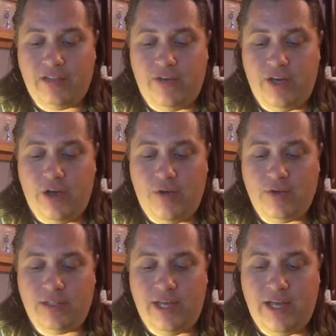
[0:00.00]

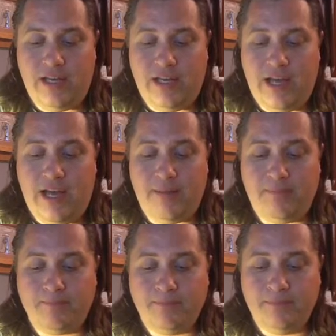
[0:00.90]
videos, and
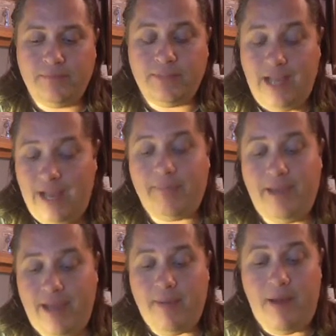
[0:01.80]

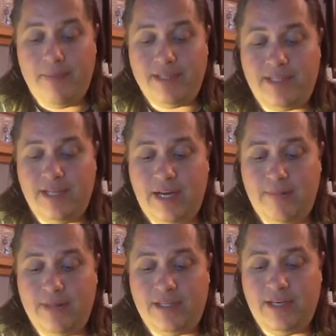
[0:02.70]
man, I'm missing it.
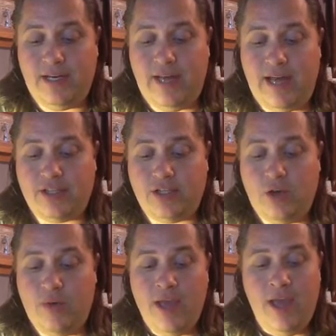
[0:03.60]
I'm missing it a lot.
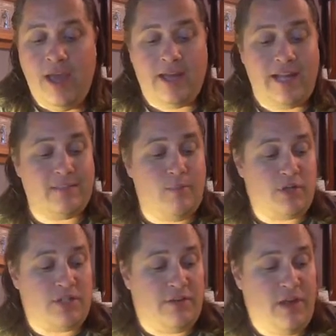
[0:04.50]
So, got some
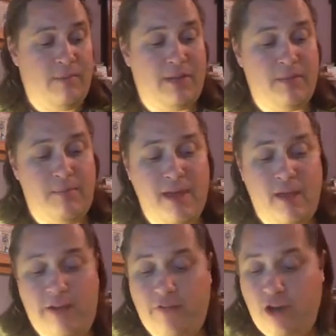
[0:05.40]
more stuff coming in the
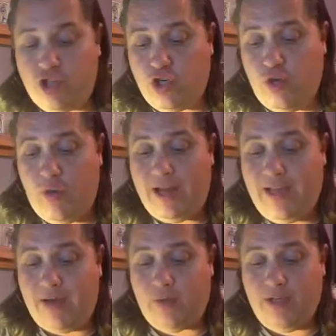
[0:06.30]
mail, and I figured I'd show you what I
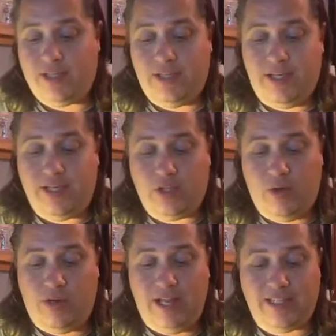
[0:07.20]
got recently, so
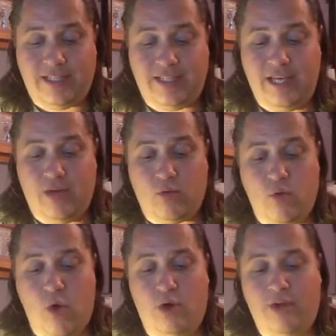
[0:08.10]
let's get
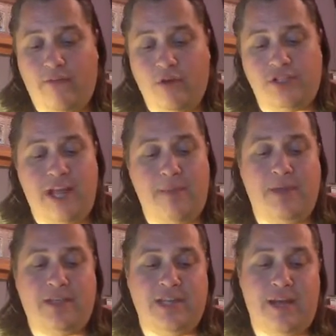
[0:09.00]
rolling. First thing I
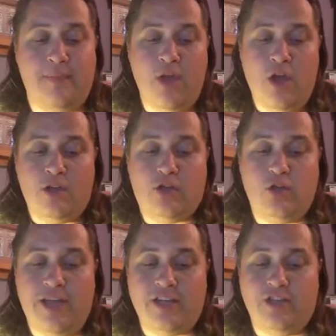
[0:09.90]
picked up,
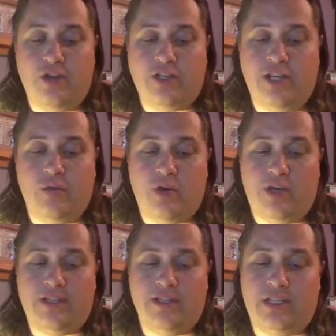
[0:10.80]
2013
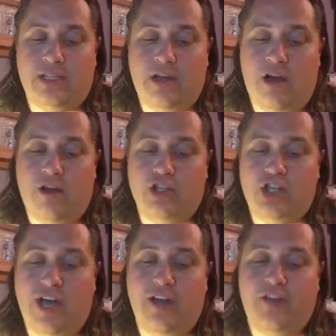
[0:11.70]
Rookies and Stars,
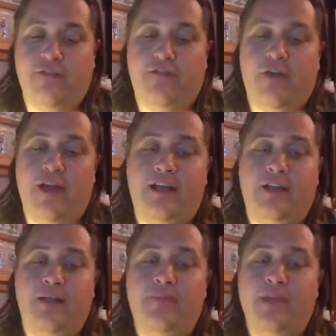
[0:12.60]
Jonathan
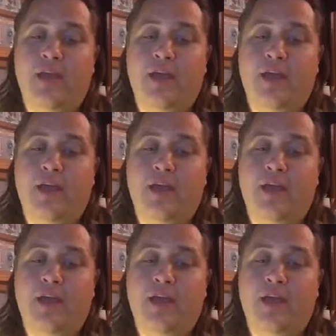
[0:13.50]
Franklin,